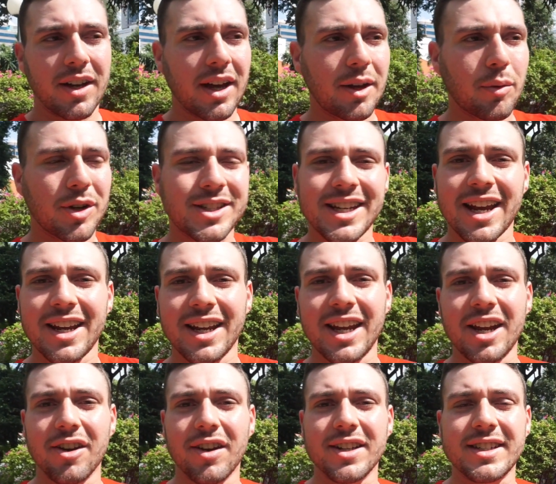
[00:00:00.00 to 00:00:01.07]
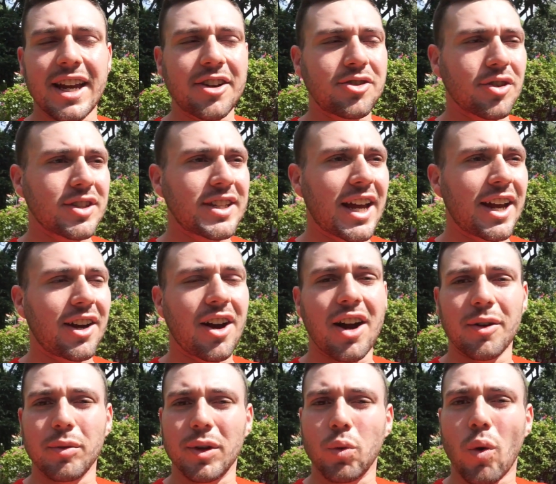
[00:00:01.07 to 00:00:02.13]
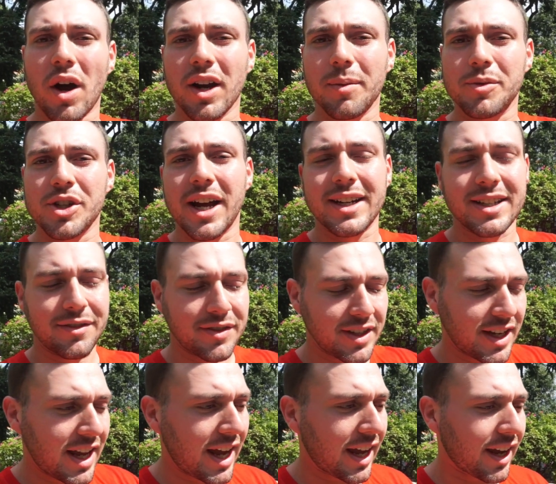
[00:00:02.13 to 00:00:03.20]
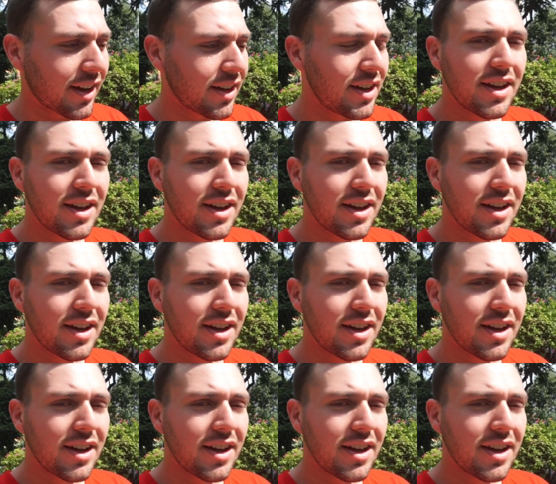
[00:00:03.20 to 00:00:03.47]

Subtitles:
and we're standing here in central Saigon with one objective today.